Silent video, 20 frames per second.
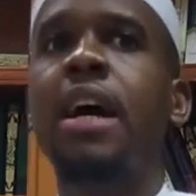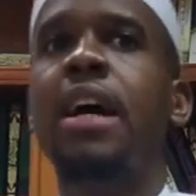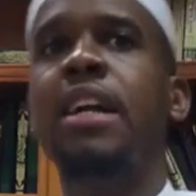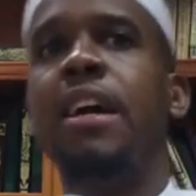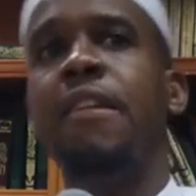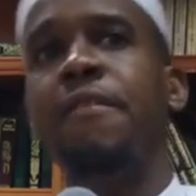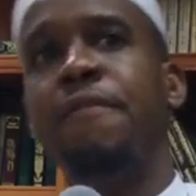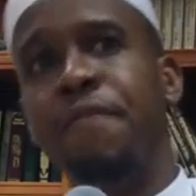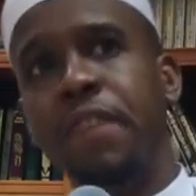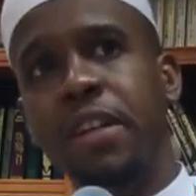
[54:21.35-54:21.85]
and
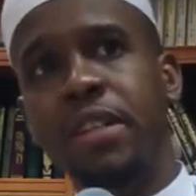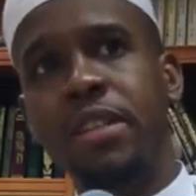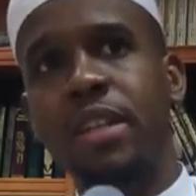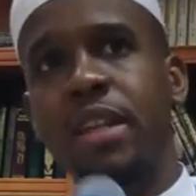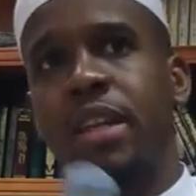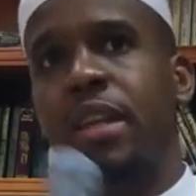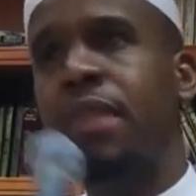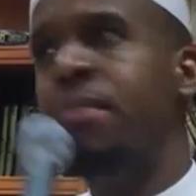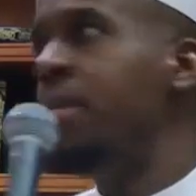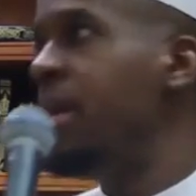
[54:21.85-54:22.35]
I fixed
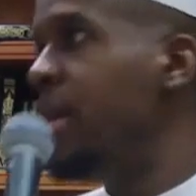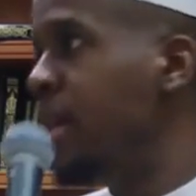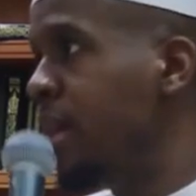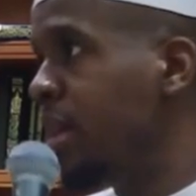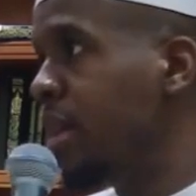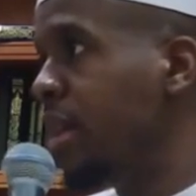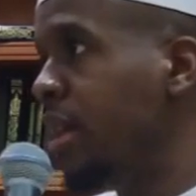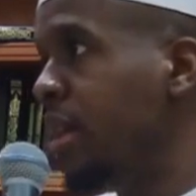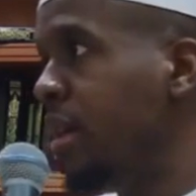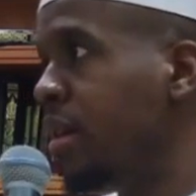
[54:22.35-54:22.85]
it
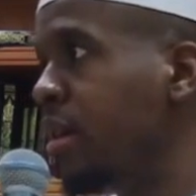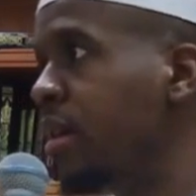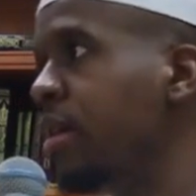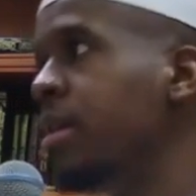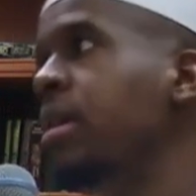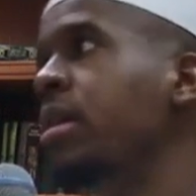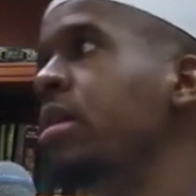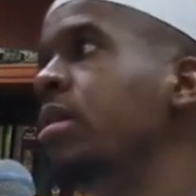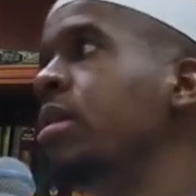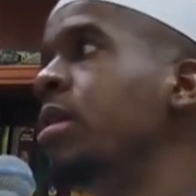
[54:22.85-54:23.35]
immediately,
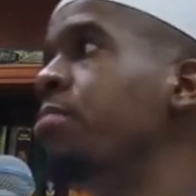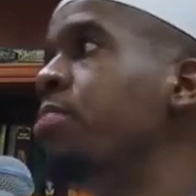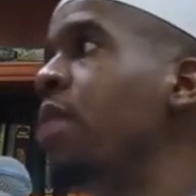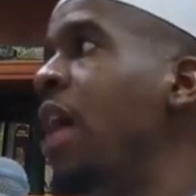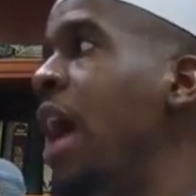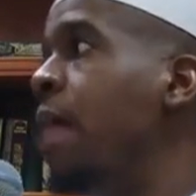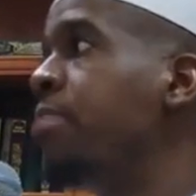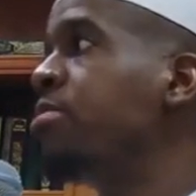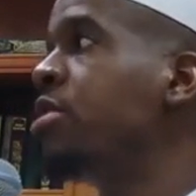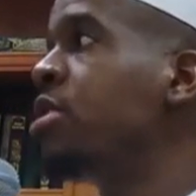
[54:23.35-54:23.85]
then
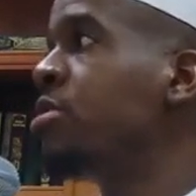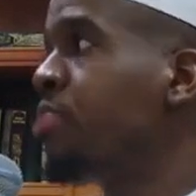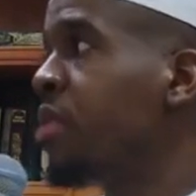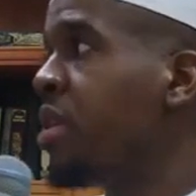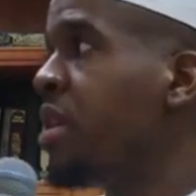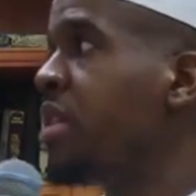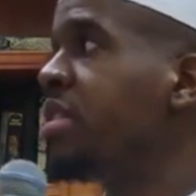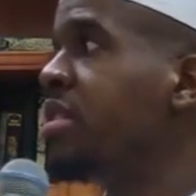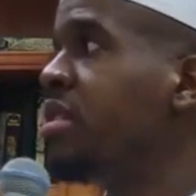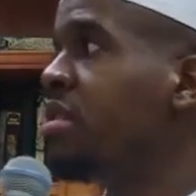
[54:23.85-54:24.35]
perhaps the
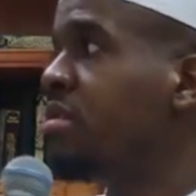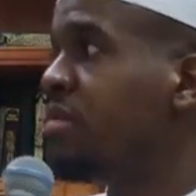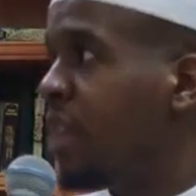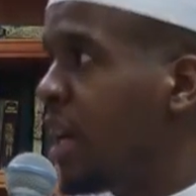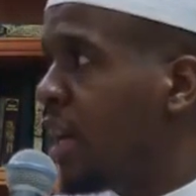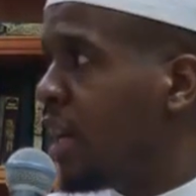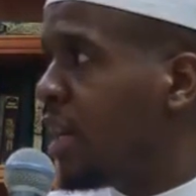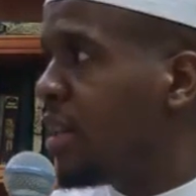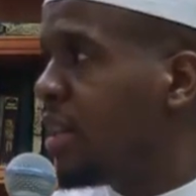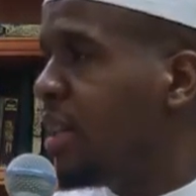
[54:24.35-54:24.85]
prayer is still
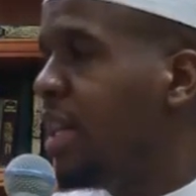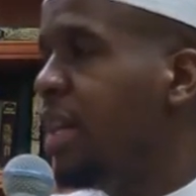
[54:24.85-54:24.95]
valid.